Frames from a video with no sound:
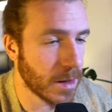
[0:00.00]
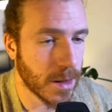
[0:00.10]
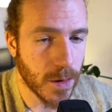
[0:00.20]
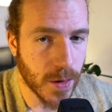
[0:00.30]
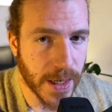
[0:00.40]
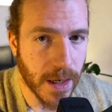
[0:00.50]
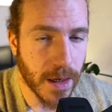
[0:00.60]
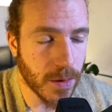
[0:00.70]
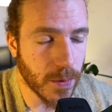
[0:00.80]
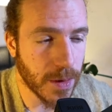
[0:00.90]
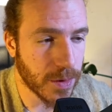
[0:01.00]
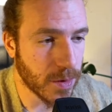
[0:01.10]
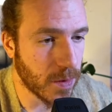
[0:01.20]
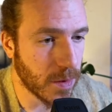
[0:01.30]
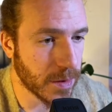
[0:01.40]
Okay, and with
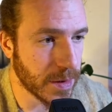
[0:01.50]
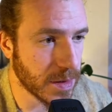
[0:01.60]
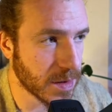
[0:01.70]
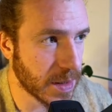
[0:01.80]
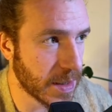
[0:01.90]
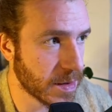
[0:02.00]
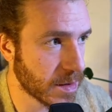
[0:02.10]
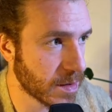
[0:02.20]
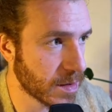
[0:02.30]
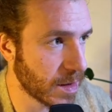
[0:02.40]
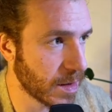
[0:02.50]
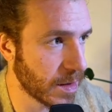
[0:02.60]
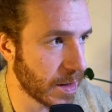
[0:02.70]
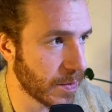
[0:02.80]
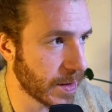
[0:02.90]
all these tests,
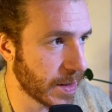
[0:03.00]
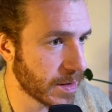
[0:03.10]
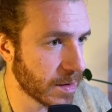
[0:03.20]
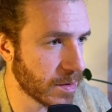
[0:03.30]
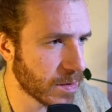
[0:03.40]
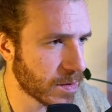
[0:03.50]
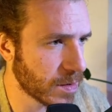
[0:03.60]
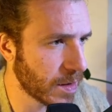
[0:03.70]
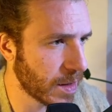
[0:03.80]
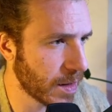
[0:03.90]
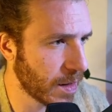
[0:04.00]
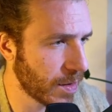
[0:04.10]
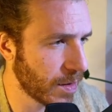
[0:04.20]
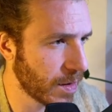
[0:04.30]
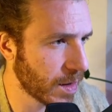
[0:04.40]
I realized that also I
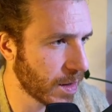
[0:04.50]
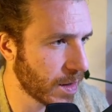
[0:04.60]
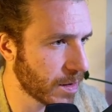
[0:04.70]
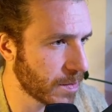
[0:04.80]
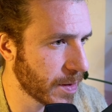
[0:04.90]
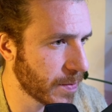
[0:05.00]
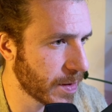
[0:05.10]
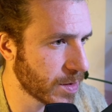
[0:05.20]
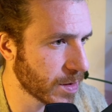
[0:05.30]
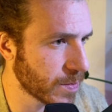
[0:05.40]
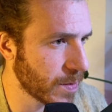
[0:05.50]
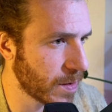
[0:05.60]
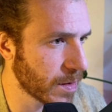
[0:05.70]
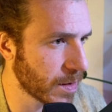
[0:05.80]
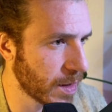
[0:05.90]
think I got my regex
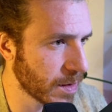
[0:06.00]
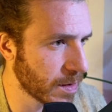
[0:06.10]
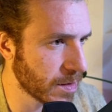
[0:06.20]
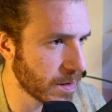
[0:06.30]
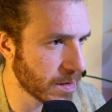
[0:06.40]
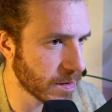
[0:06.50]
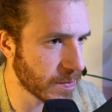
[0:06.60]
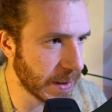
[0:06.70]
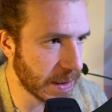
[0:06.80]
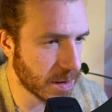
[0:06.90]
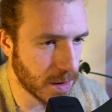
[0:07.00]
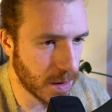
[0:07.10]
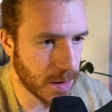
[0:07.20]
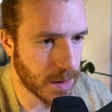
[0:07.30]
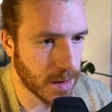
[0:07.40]
wrong. Yeah, this needs a space
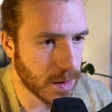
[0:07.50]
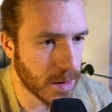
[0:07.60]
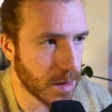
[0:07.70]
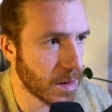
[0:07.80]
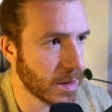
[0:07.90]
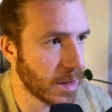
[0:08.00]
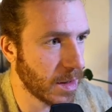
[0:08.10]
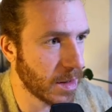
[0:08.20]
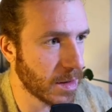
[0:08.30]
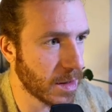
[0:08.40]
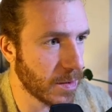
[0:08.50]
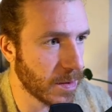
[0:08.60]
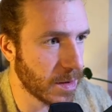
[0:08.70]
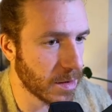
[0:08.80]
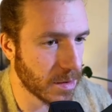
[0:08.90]
here, and I
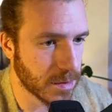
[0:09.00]
will